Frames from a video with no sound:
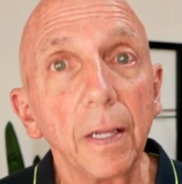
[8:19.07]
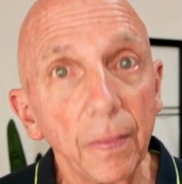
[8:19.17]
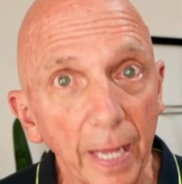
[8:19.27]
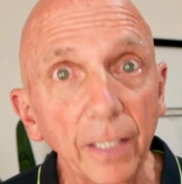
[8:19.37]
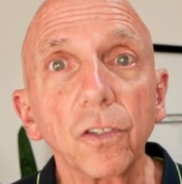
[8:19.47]

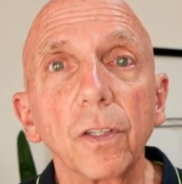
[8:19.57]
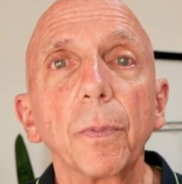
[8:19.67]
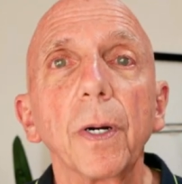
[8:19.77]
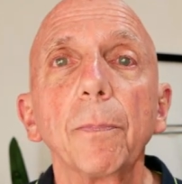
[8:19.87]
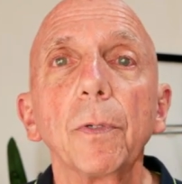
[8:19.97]
that's the
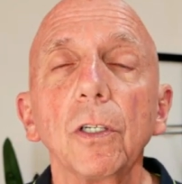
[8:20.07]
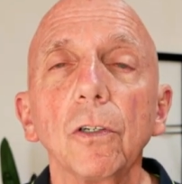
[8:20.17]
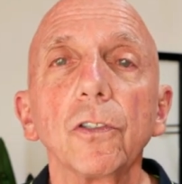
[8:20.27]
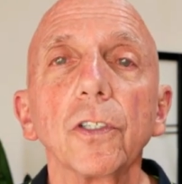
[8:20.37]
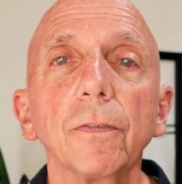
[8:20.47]
proper
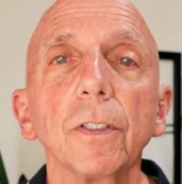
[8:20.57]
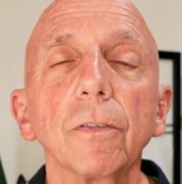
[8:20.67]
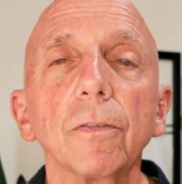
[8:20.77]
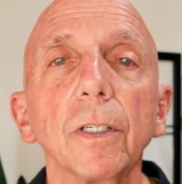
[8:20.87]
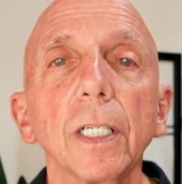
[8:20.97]
use of your
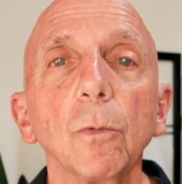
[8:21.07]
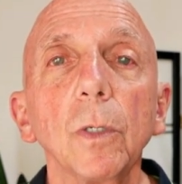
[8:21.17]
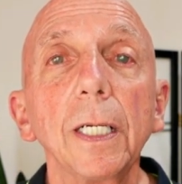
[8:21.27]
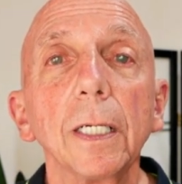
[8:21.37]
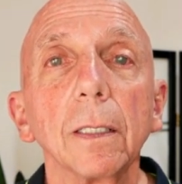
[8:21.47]
free will.